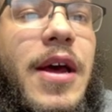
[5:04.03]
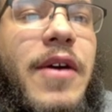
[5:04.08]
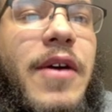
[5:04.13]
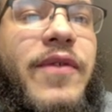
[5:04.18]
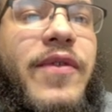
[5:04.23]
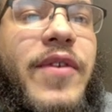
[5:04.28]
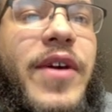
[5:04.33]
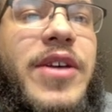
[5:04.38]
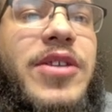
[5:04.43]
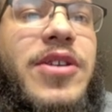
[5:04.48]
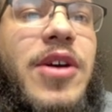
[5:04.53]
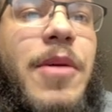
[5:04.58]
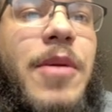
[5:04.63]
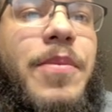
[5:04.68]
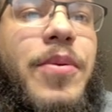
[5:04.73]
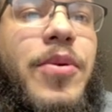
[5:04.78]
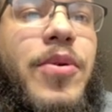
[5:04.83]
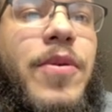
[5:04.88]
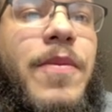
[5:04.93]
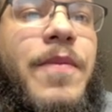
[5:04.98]
For
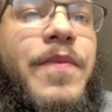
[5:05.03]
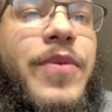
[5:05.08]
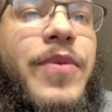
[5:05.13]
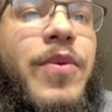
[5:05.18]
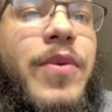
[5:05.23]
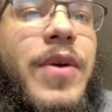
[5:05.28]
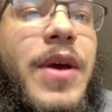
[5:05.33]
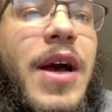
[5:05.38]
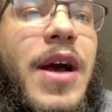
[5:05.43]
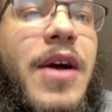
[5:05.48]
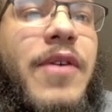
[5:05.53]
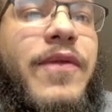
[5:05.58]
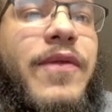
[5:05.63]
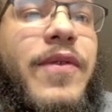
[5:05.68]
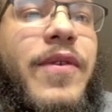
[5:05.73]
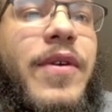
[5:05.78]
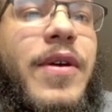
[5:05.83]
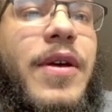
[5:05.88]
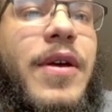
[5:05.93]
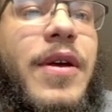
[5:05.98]
example, we
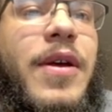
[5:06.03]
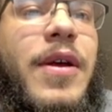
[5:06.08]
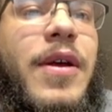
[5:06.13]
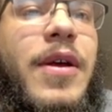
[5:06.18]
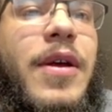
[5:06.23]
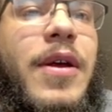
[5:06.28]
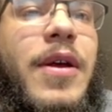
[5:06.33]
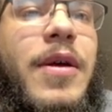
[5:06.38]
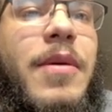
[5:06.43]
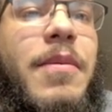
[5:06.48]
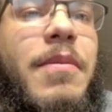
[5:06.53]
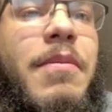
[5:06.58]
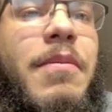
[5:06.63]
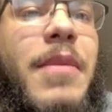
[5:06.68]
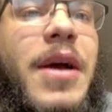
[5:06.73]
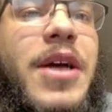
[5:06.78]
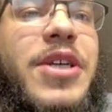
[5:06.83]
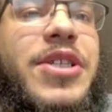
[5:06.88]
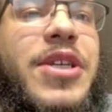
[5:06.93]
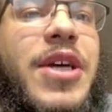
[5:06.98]
have
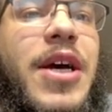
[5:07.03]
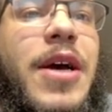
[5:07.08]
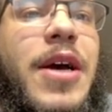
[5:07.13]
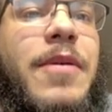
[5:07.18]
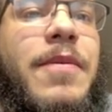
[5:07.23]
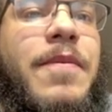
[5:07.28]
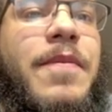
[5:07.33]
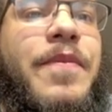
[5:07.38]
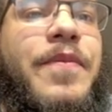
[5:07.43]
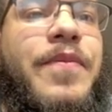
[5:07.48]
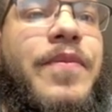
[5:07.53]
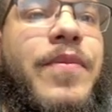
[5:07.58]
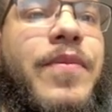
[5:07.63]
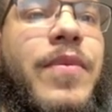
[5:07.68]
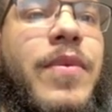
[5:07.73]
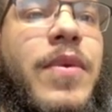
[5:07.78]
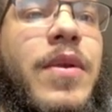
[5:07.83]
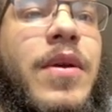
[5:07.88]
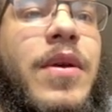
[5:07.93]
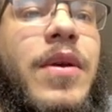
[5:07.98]
masha,
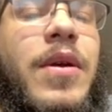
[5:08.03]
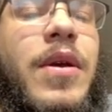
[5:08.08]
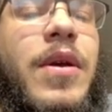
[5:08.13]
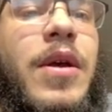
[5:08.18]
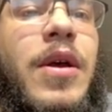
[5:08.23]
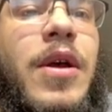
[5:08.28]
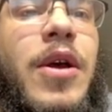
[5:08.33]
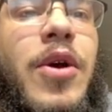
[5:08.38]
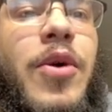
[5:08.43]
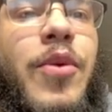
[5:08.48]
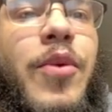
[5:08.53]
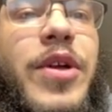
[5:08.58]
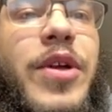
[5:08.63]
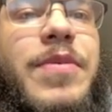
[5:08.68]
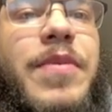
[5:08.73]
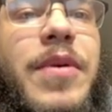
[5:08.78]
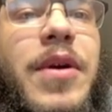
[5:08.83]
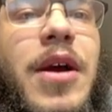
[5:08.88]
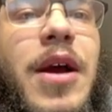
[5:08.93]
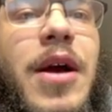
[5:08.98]

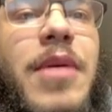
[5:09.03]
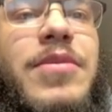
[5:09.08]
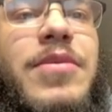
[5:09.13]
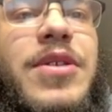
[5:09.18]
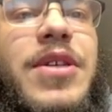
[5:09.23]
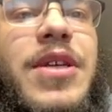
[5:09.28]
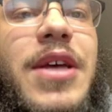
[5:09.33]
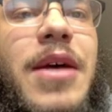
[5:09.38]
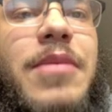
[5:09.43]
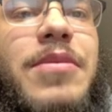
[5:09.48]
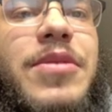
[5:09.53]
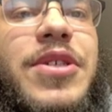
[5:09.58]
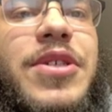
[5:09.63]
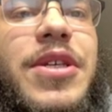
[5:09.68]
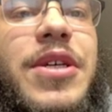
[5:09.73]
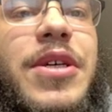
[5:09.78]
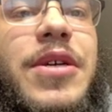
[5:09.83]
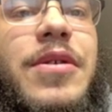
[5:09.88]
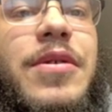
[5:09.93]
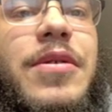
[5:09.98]
which becomes
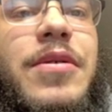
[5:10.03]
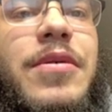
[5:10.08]
yamshi.